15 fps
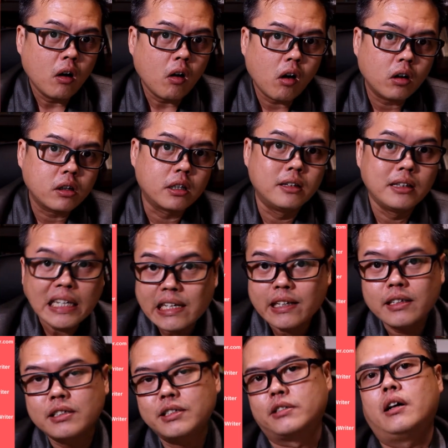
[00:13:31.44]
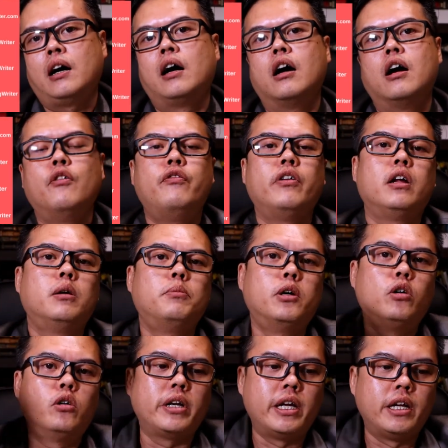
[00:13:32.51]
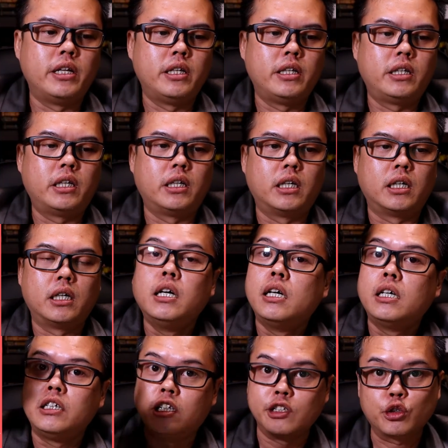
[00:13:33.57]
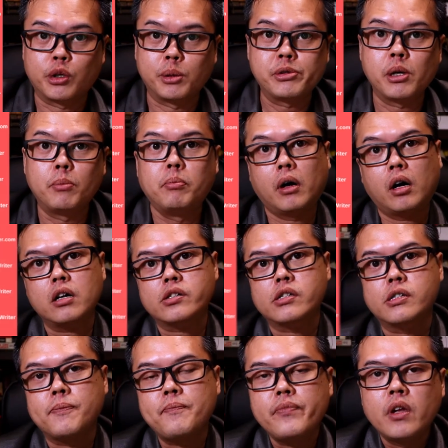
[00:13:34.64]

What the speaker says: all the links are available in the description box.